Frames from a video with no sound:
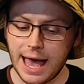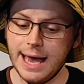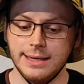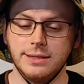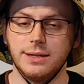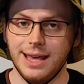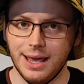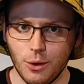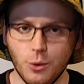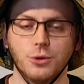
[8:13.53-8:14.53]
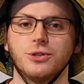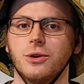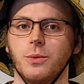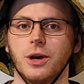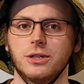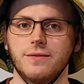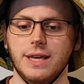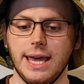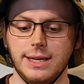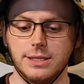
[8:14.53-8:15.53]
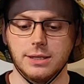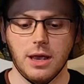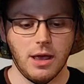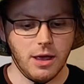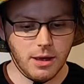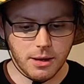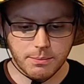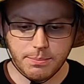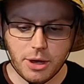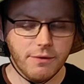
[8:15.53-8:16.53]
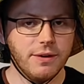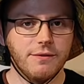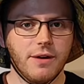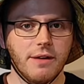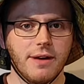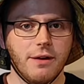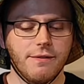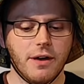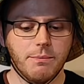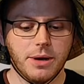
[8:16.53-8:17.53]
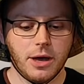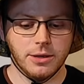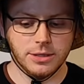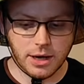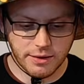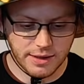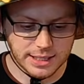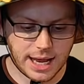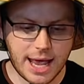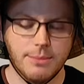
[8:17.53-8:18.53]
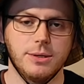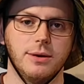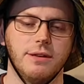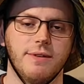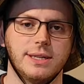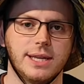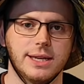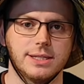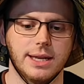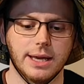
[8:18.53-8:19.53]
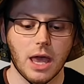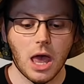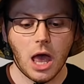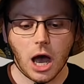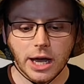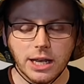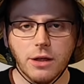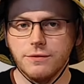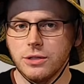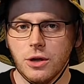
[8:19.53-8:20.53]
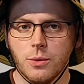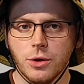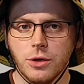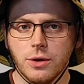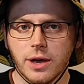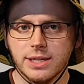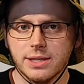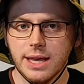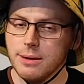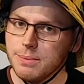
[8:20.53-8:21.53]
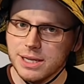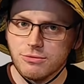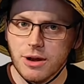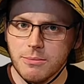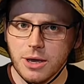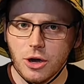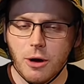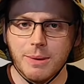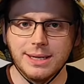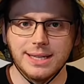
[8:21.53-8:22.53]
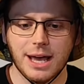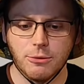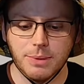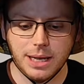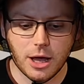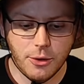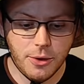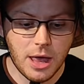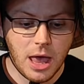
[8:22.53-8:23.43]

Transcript: And it also works for kids. Perfect 5 out of 5 bananas. I think it's absolutely fantastic. I'd love to know what you guys think. Please write me a comment down below.